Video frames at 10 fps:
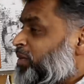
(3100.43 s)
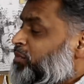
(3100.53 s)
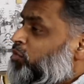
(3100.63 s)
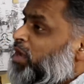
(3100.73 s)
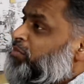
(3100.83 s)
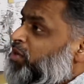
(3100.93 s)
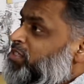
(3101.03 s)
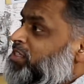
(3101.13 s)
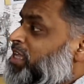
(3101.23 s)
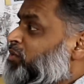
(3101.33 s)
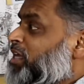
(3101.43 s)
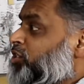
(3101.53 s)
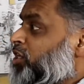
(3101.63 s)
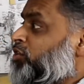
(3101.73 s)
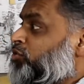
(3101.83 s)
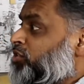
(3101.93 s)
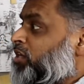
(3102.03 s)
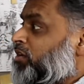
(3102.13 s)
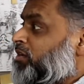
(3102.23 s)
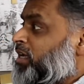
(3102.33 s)
People were imprisoned there without charge or
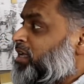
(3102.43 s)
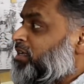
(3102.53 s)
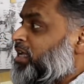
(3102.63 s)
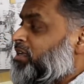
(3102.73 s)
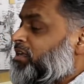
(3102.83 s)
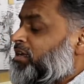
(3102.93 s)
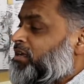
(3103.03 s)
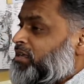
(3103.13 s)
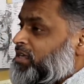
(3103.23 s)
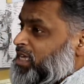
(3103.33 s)
trial in the